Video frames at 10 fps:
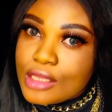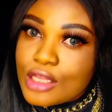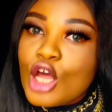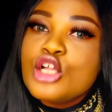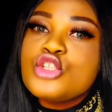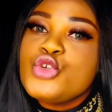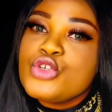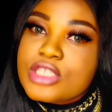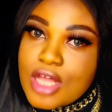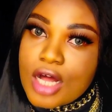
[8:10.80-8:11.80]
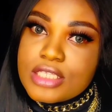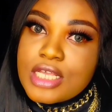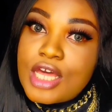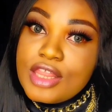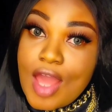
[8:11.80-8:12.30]
in to
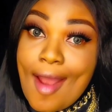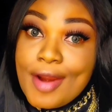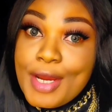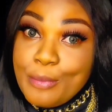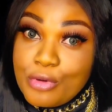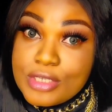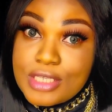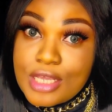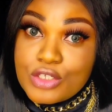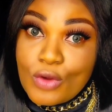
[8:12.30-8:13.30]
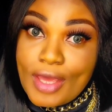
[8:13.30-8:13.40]
start the hiring process.